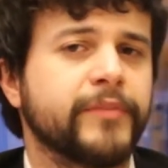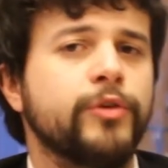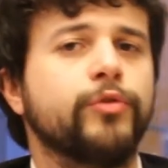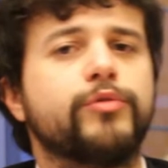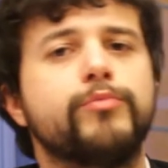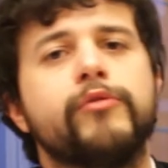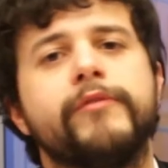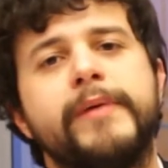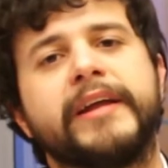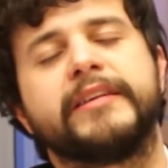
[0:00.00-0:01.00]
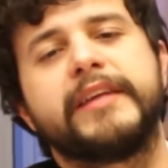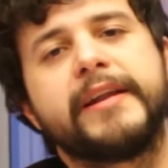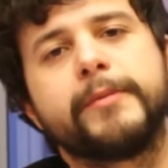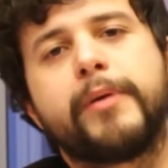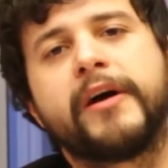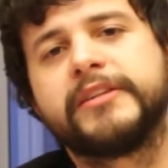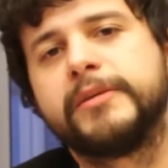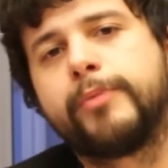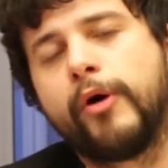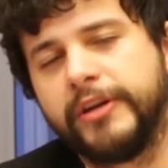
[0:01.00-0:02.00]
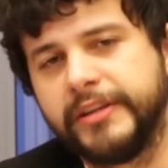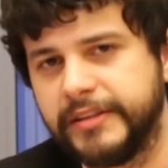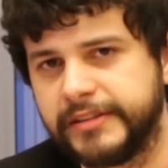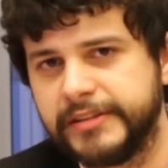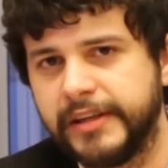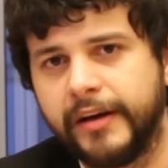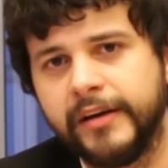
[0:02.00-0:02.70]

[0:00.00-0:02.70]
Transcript: youth movement and party politics